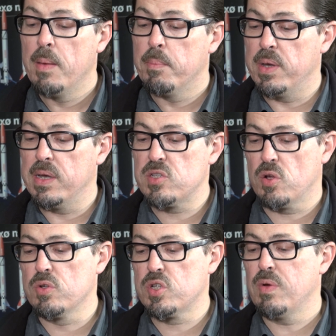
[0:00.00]
But it's
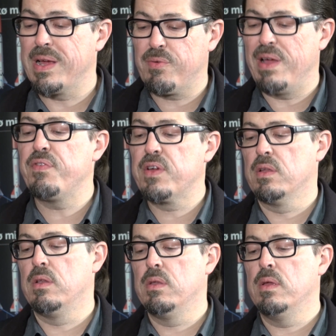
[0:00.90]
also a
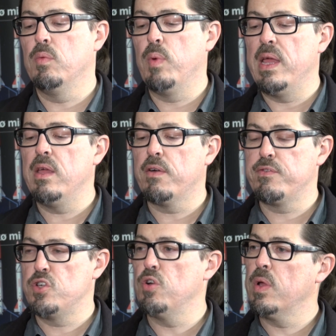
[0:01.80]
graphical way of
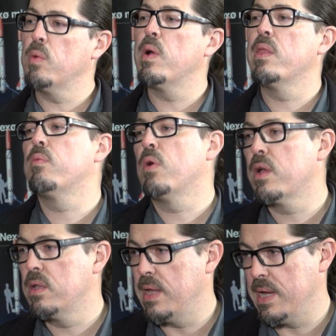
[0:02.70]
showing where the
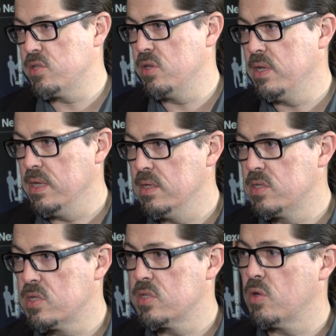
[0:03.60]
rocket actually
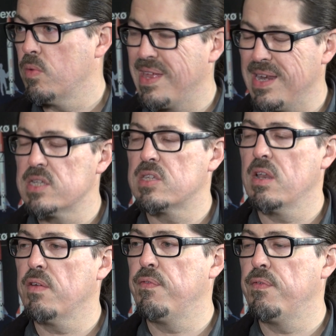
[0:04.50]
is, so that instead
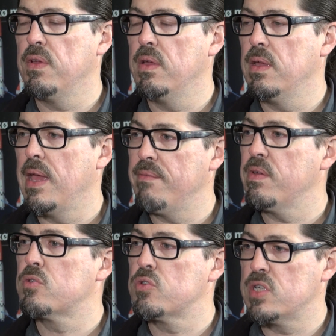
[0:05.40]
of
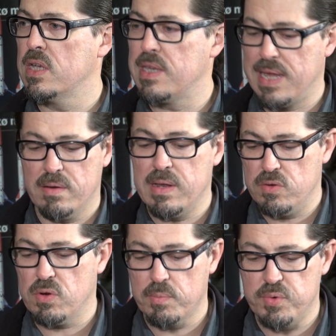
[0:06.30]
having to sit down at
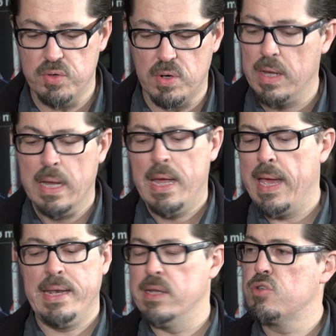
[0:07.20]
your computer
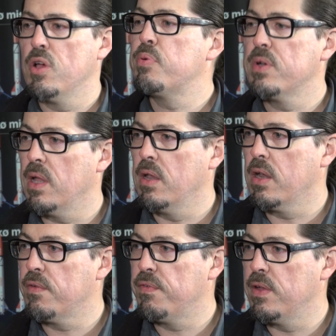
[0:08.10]
and interpret a
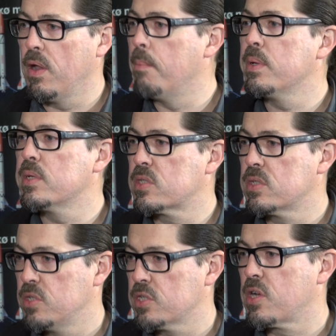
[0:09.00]
lot of numbers
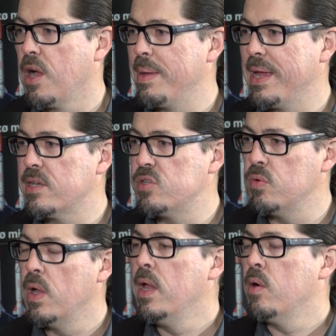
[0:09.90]
just coming at you,
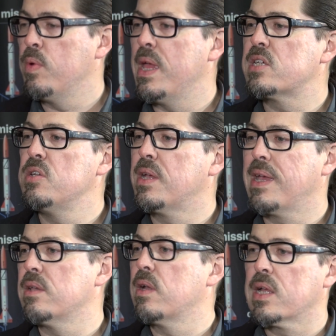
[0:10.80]
we actually
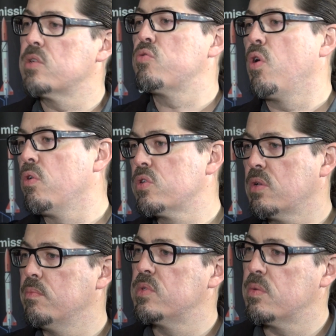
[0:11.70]
can draw
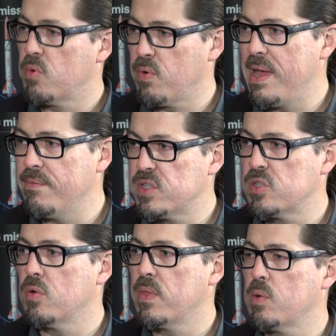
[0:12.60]
some graphs
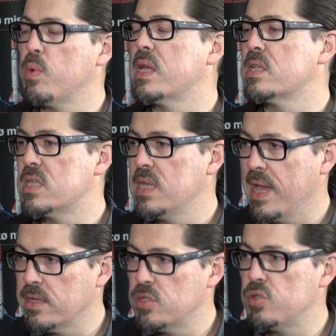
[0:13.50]
so that we can see
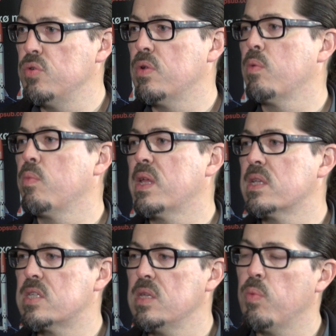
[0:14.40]
altitude and we can
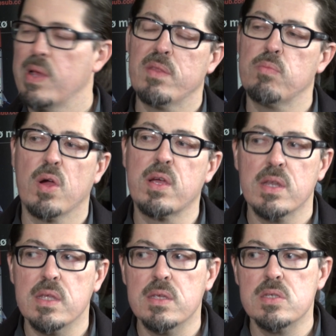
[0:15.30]
see where the rocket
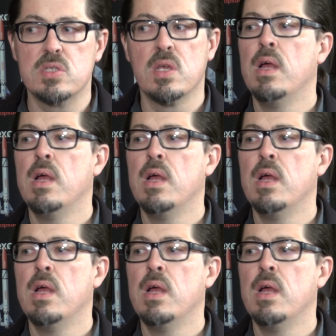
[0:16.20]
is.